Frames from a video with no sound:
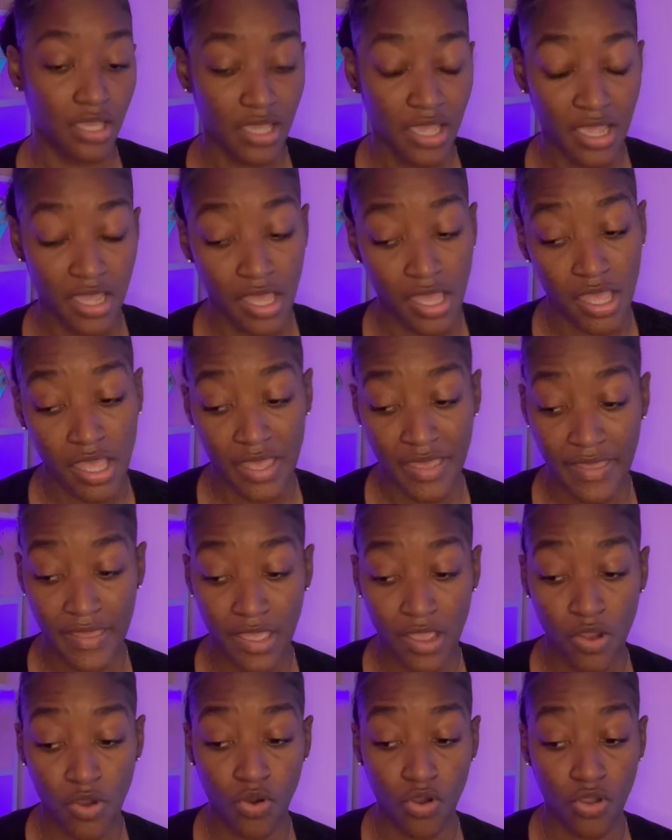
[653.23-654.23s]
Uh,
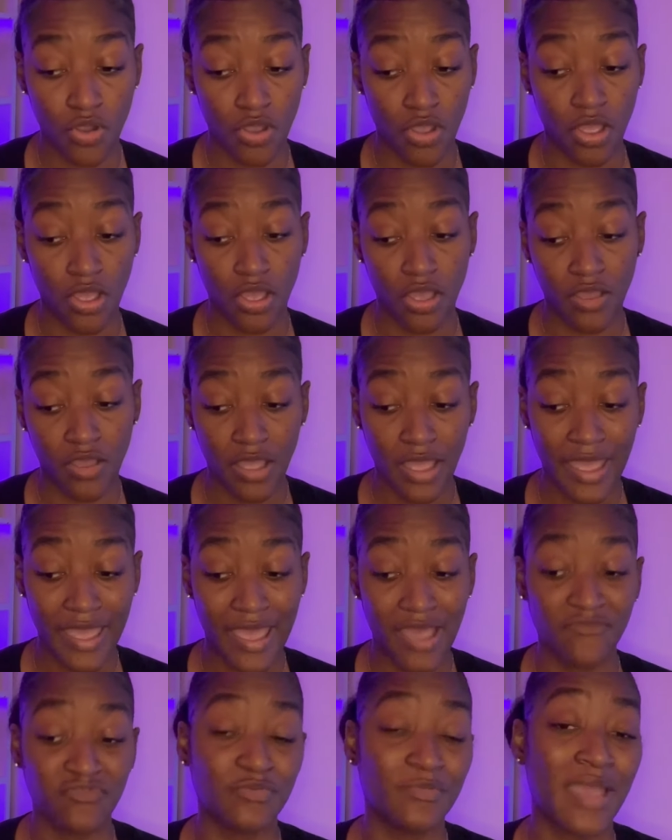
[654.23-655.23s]
or uh,
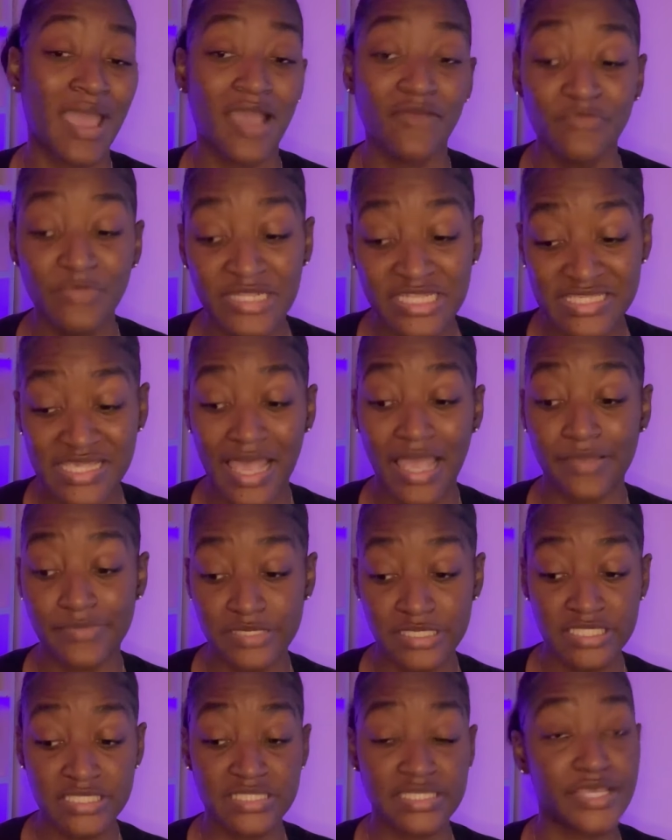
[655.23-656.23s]
how how many times
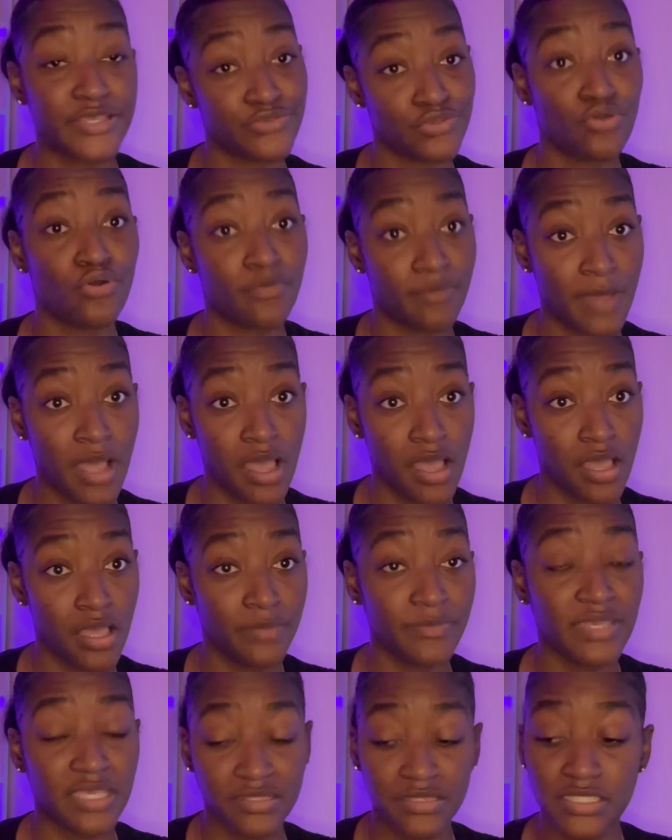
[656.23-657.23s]
she said your mom
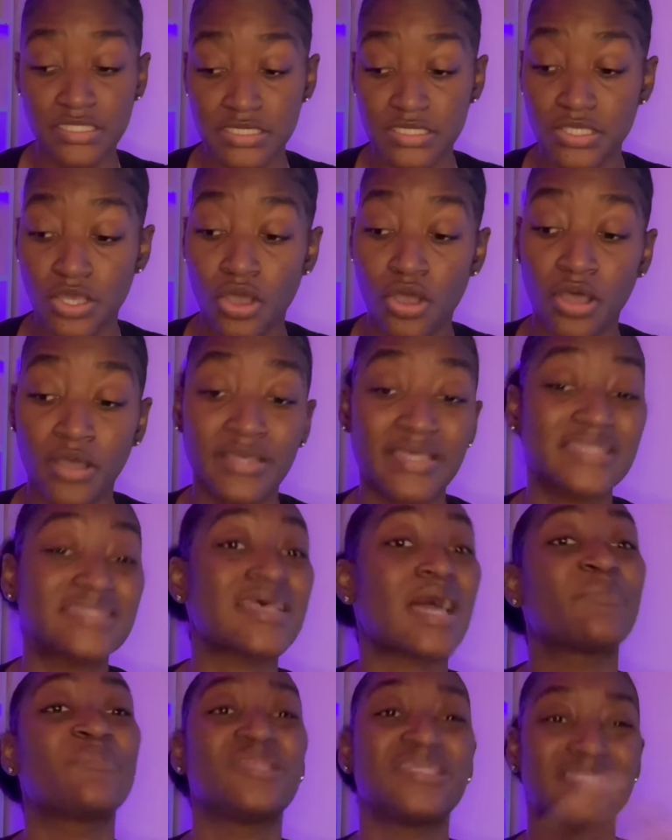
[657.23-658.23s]
in this song is
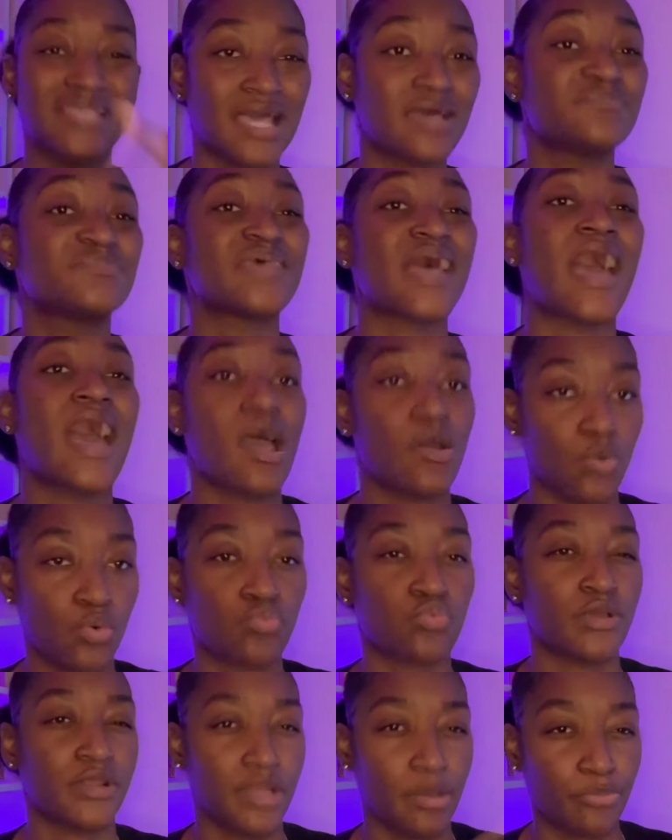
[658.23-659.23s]
how many times I would
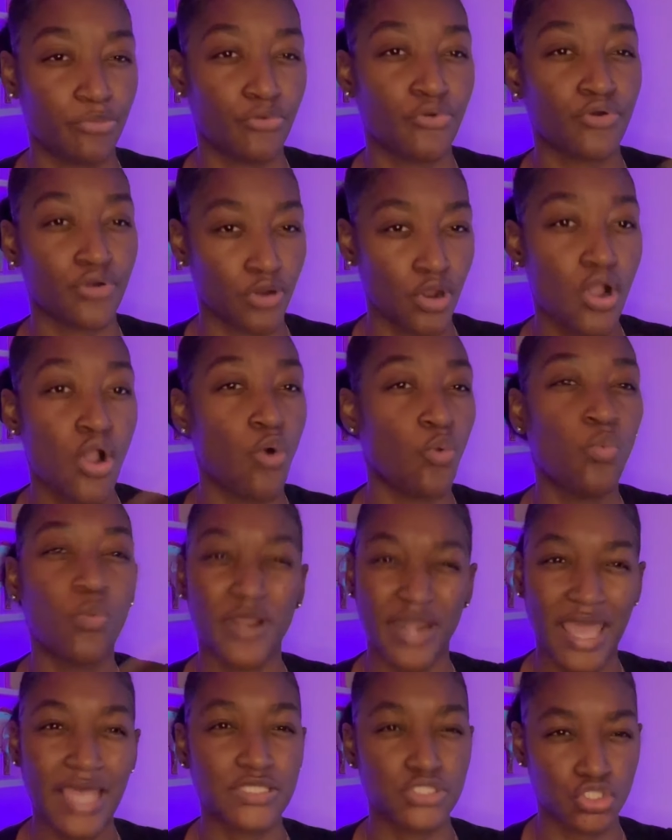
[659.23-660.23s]
run up on her
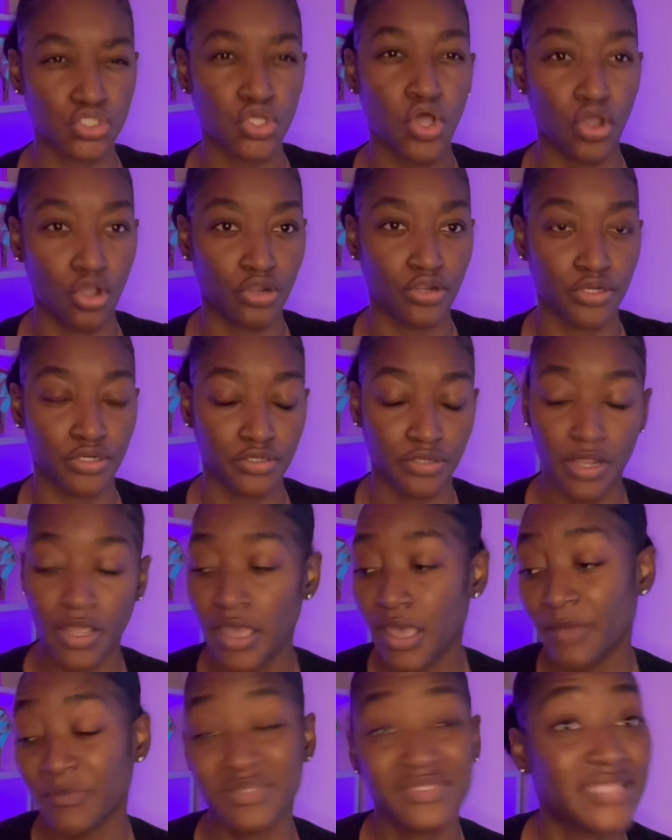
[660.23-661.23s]
when I saw her.
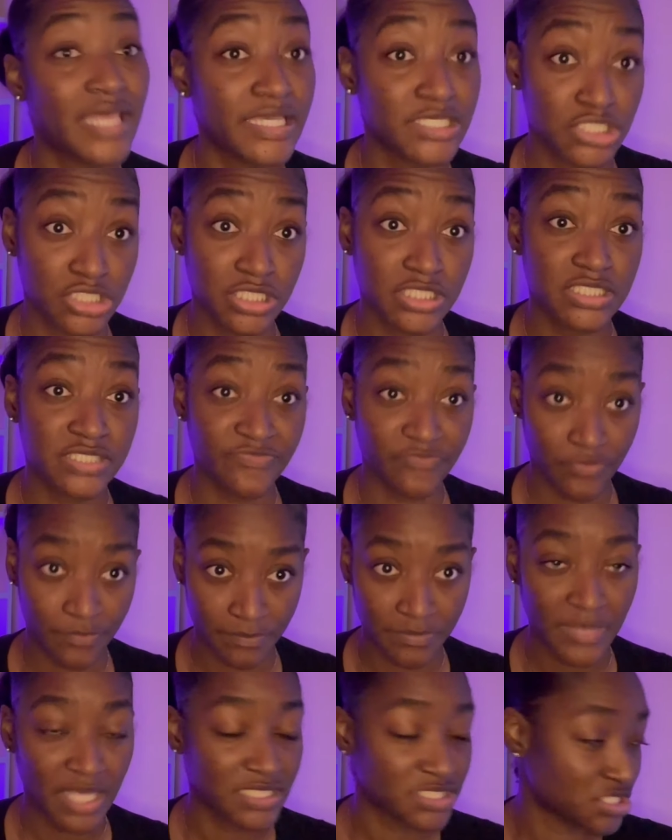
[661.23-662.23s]
But that's just for,
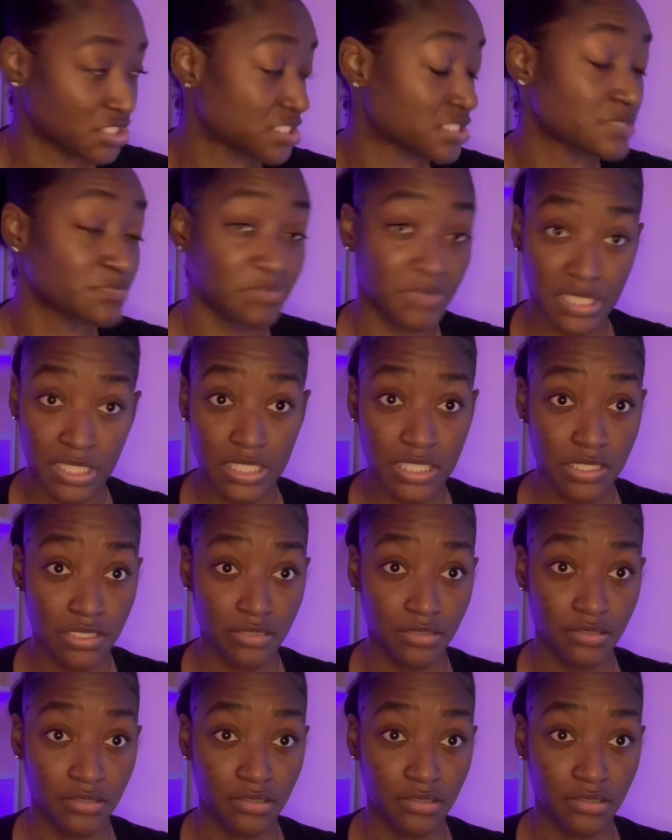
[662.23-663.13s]
that's just me